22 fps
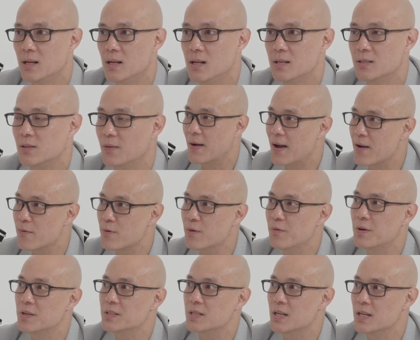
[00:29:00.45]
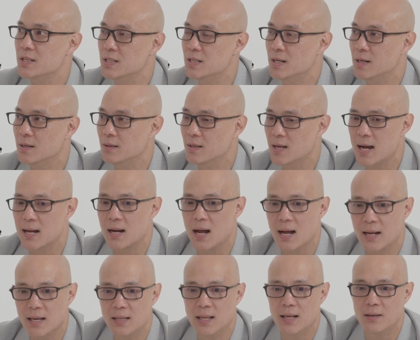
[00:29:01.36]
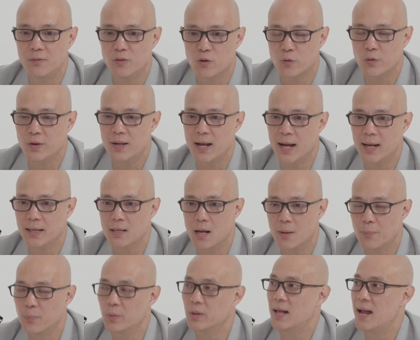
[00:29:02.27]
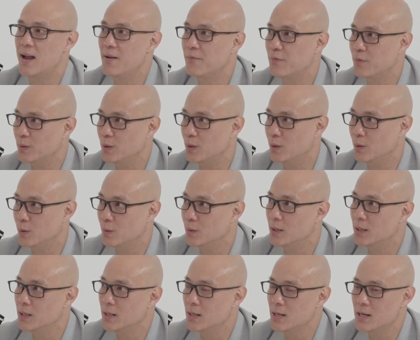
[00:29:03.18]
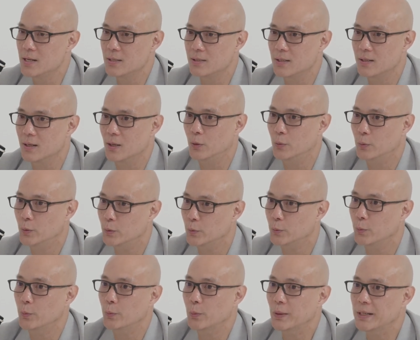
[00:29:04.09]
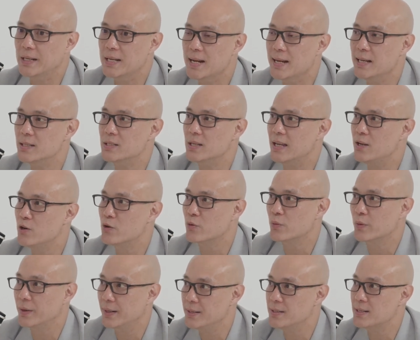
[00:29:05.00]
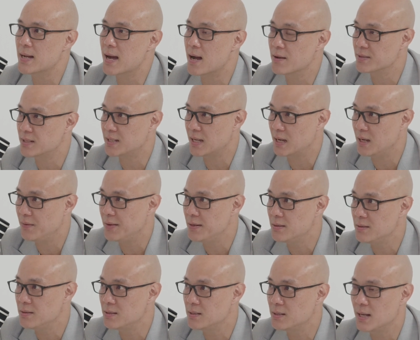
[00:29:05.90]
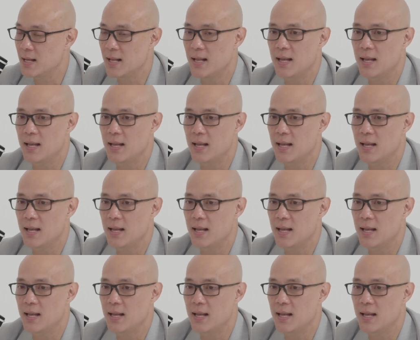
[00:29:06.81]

So reverse engineer that, I can then create a plan for you to go, well, we need to increase our savings.